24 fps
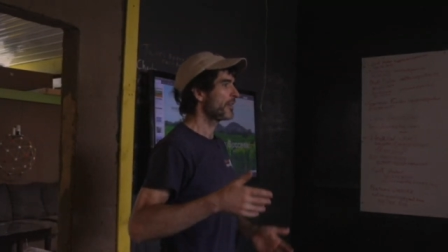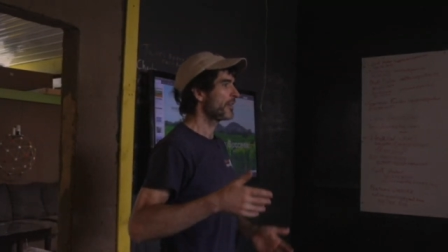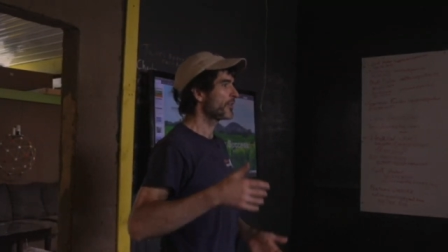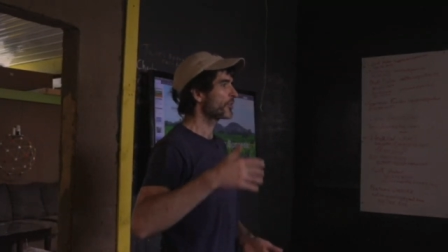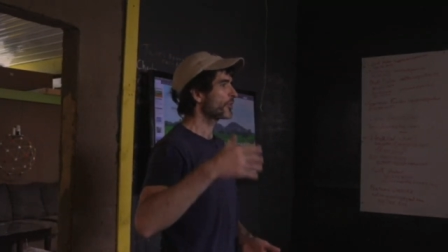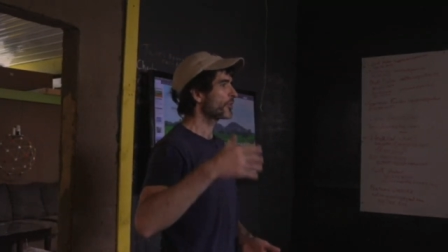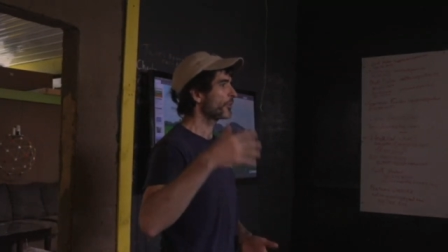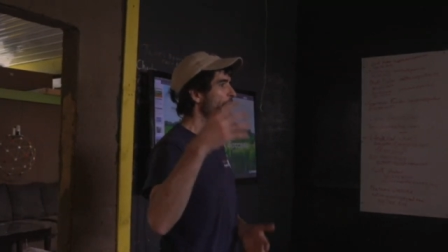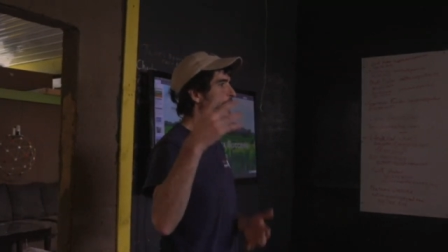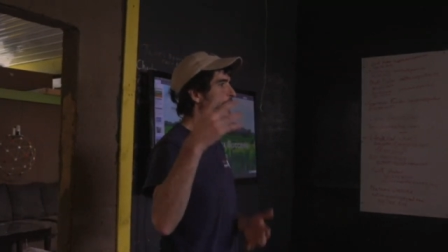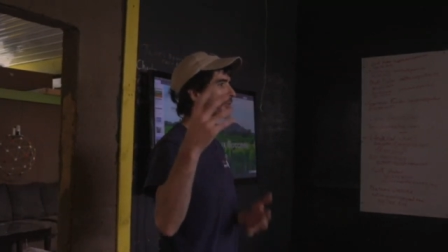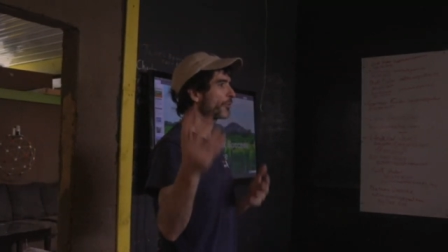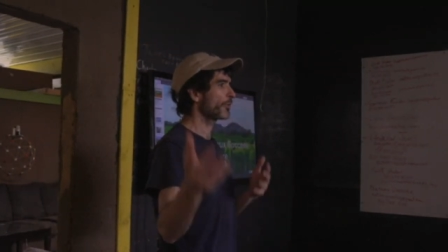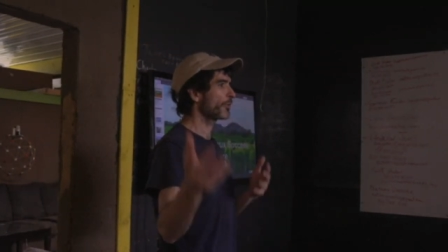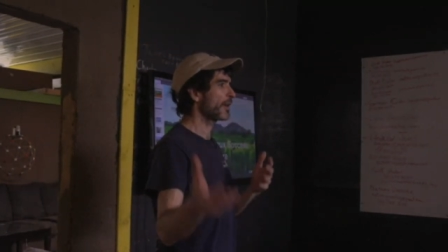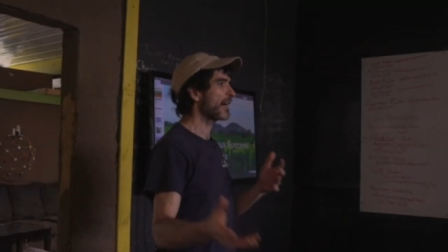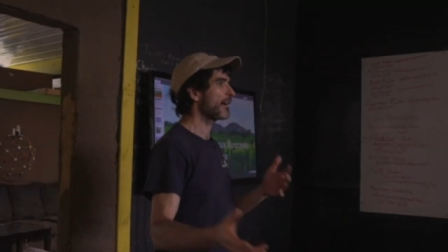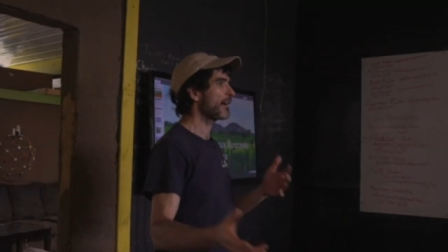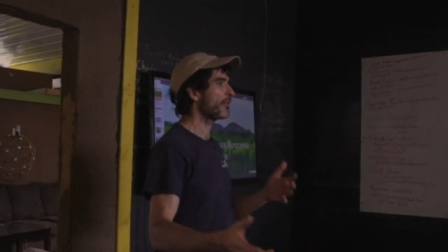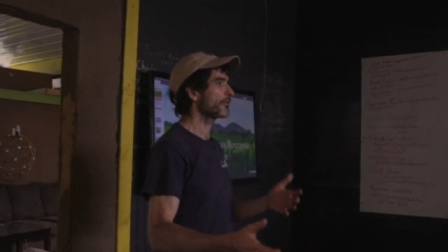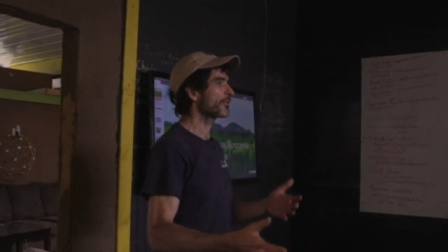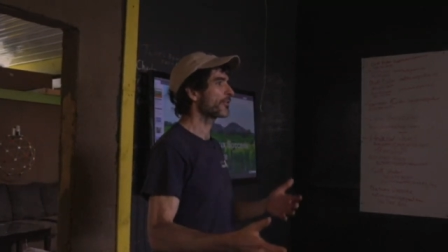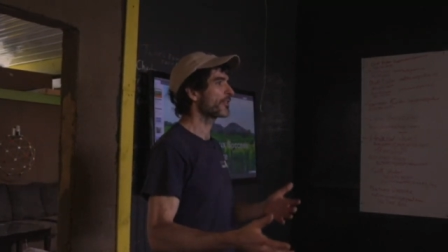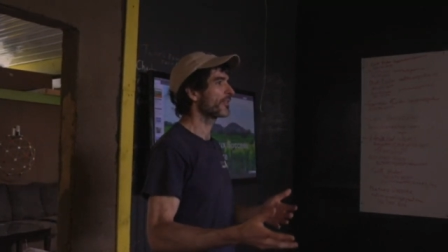So
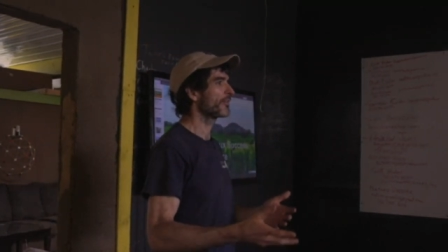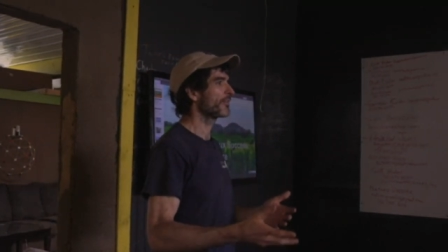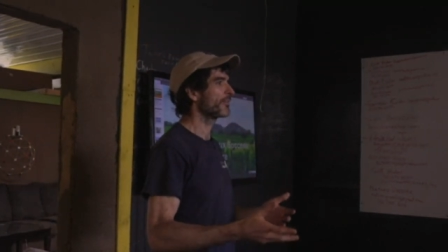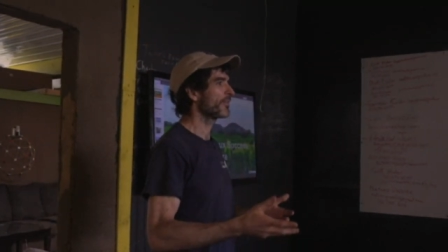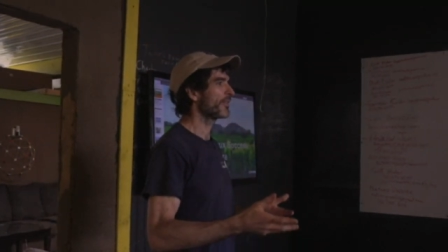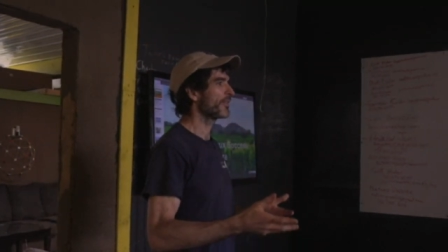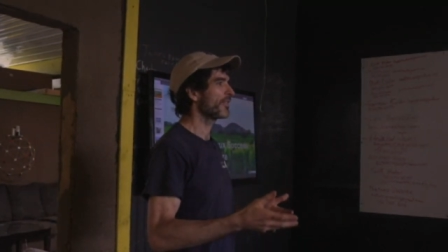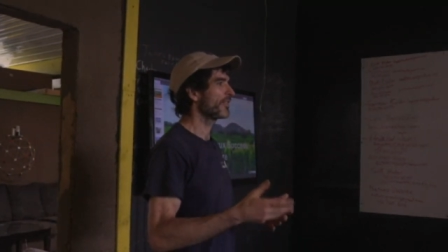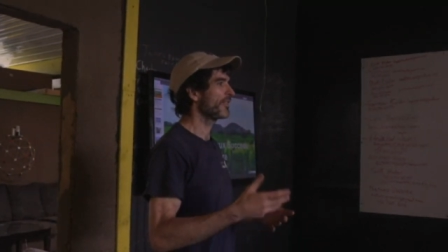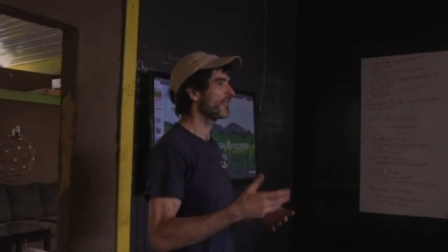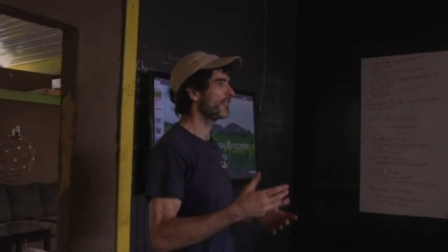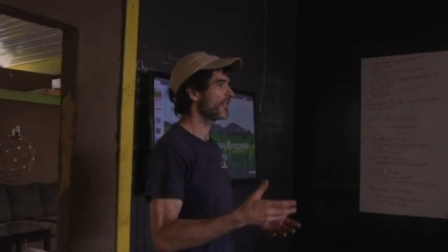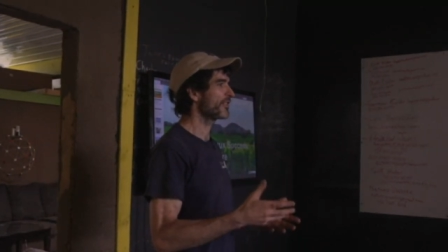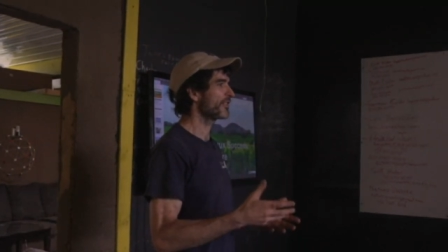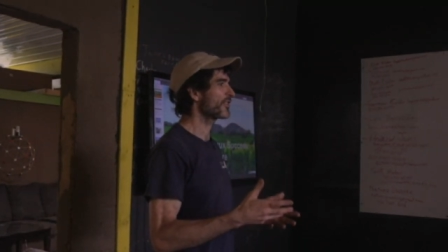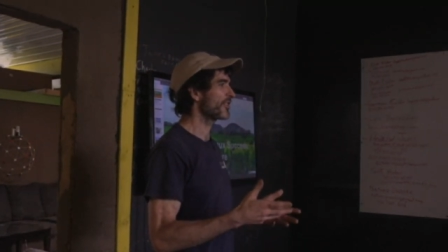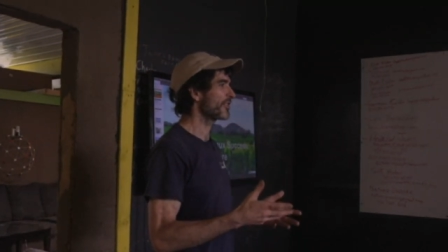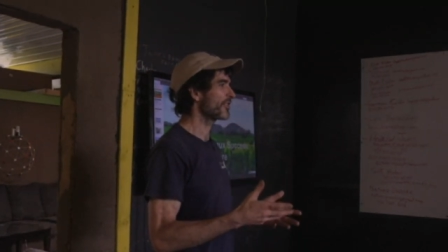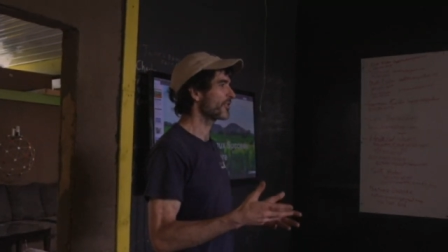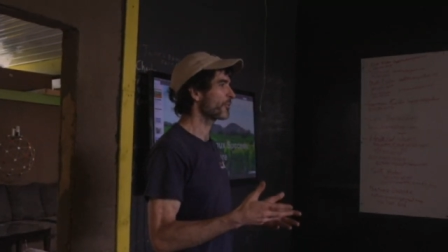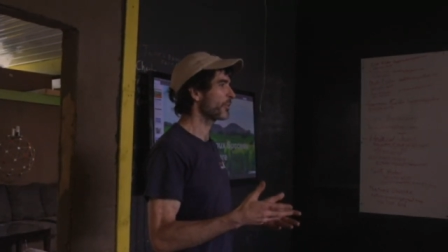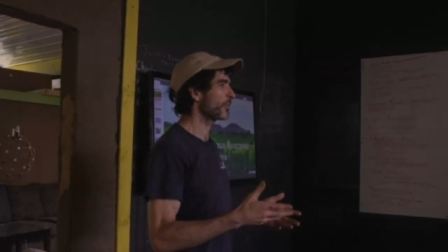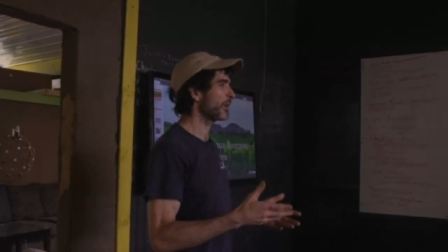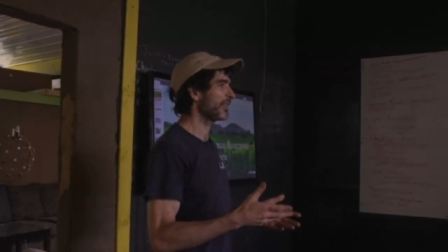throughout, this
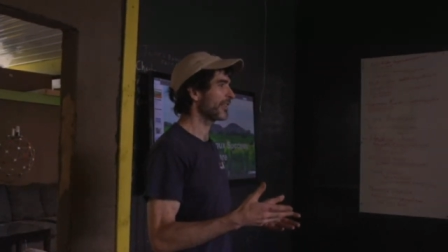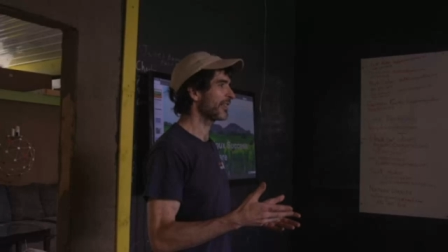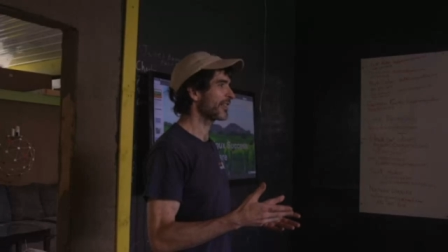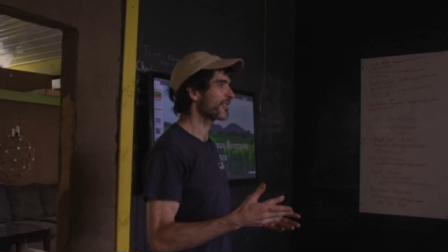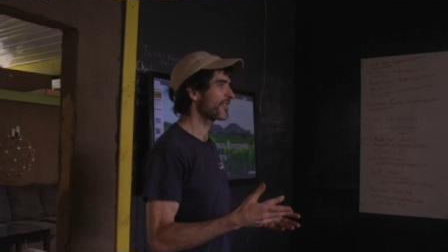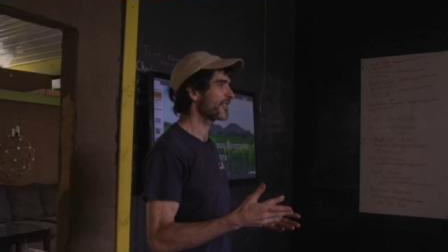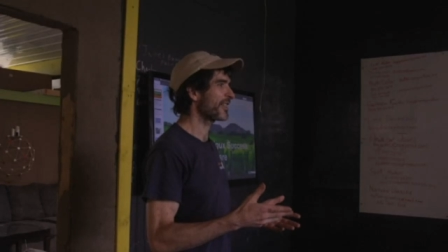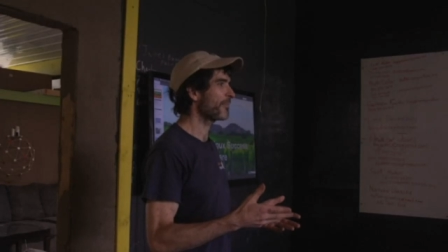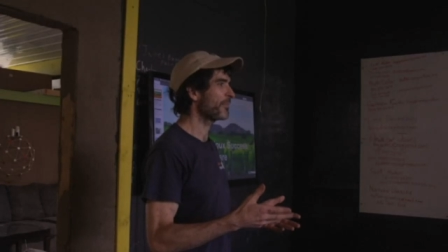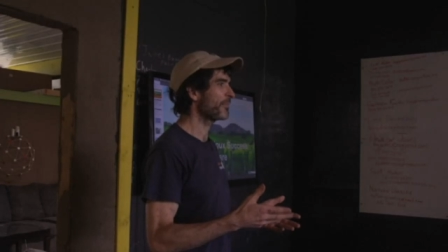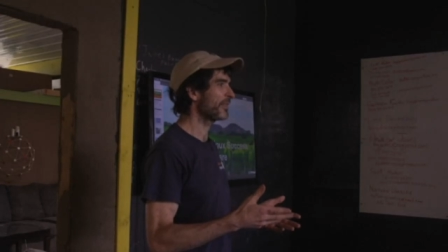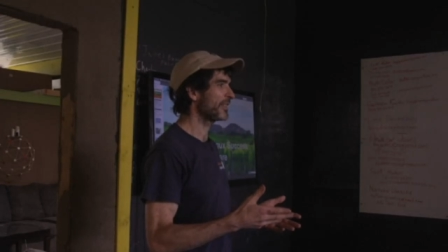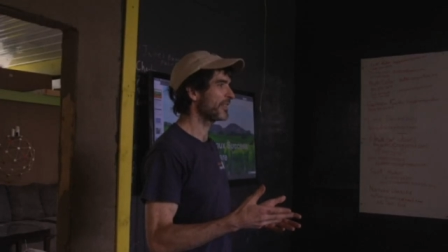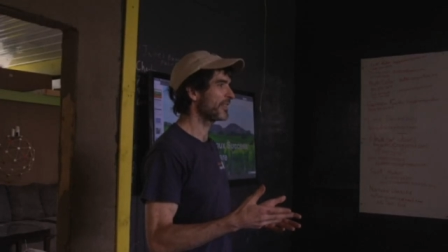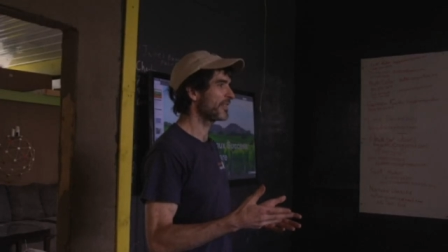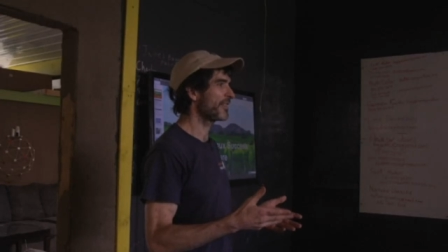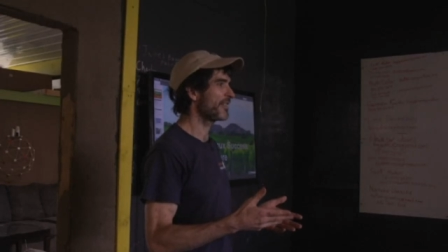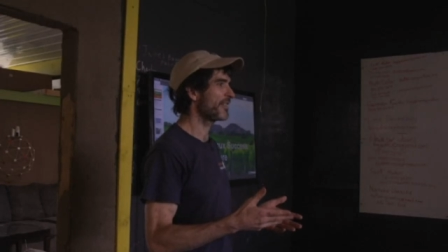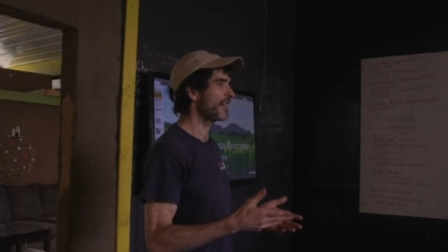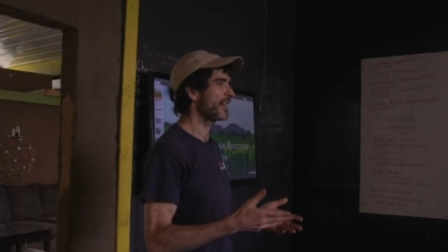is well accepted